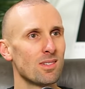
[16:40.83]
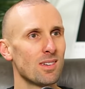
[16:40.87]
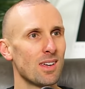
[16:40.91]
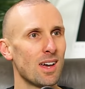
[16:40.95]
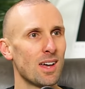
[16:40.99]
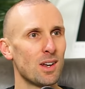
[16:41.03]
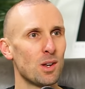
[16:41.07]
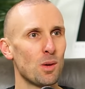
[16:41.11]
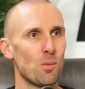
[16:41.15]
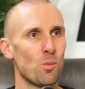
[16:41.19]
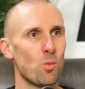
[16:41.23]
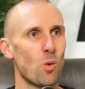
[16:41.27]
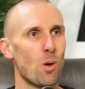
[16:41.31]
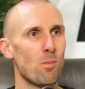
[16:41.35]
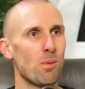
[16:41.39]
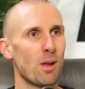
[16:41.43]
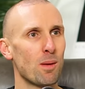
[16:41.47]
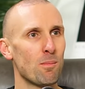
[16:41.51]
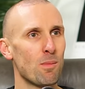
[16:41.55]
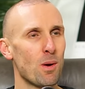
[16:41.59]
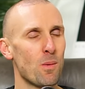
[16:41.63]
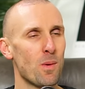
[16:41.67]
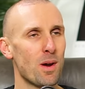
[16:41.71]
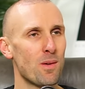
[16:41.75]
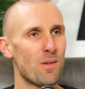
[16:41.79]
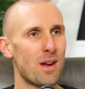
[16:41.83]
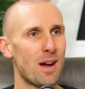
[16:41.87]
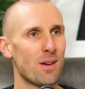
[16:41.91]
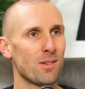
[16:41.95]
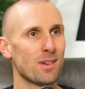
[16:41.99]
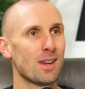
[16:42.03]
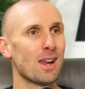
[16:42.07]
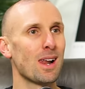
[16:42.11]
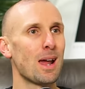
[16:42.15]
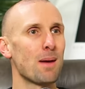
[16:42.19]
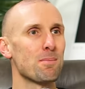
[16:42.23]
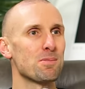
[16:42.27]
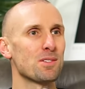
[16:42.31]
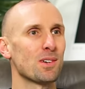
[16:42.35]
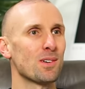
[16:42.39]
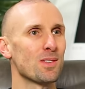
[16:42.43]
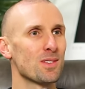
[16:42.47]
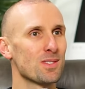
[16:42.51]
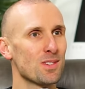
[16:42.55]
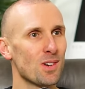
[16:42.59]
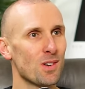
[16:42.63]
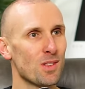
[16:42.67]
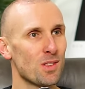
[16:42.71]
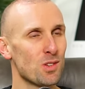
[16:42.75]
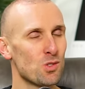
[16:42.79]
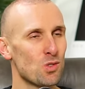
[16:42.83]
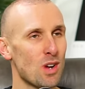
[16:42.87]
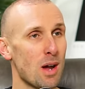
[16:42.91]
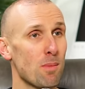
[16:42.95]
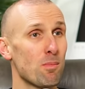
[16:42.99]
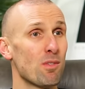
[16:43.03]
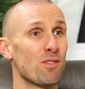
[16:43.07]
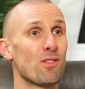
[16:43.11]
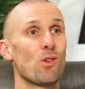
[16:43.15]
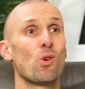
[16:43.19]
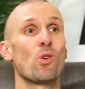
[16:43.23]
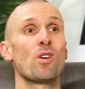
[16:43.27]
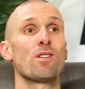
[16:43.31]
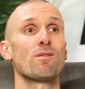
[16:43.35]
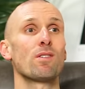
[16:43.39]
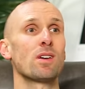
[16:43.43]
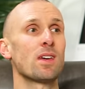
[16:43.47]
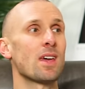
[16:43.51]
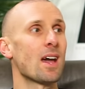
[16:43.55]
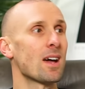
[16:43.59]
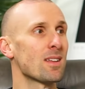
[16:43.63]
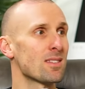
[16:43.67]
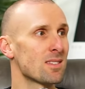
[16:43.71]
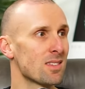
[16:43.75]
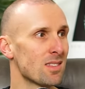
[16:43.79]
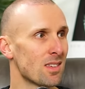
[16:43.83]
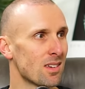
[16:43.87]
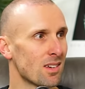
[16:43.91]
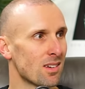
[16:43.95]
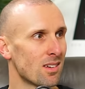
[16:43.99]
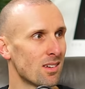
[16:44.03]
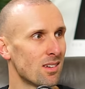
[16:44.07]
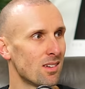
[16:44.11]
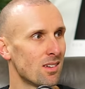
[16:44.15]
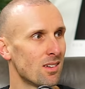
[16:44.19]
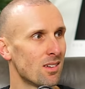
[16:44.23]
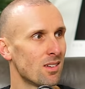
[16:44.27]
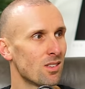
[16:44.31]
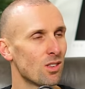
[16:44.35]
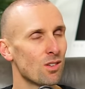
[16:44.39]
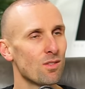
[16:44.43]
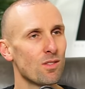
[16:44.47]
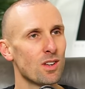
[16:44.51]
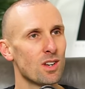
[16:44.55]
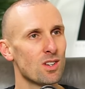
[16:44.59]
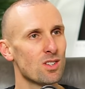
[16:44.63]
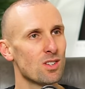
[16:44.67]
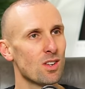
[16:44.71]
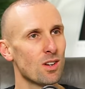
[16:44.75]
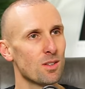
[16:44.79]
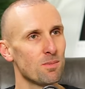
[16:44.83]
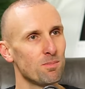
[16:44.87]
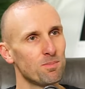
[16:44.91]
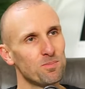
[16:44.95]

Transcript: end up wobbling my way around, collapsing on the side of the track before I even get to the finish line.